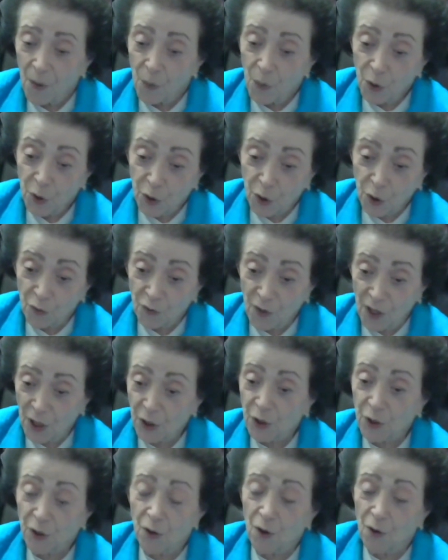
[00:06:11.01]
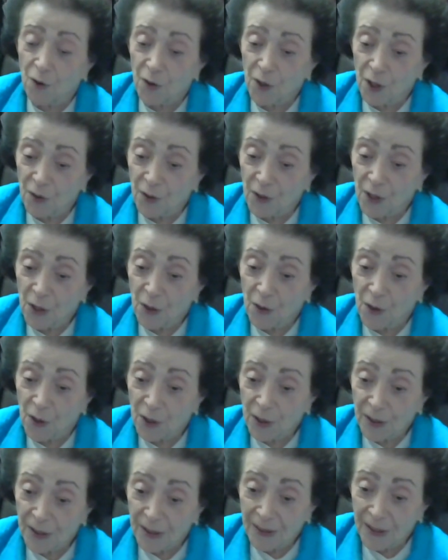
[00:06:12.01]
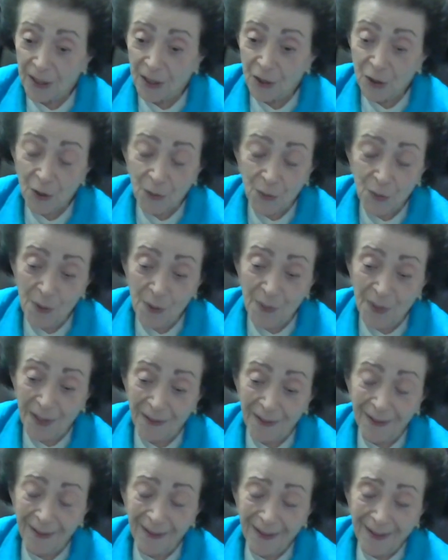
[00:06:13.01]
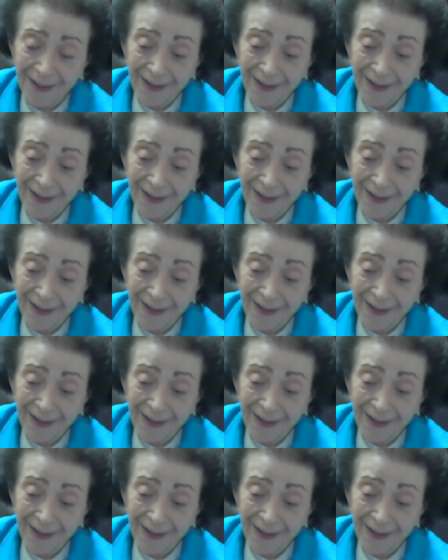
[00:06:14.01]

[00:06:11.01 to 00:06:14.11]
which addressed coronary heart disease in women.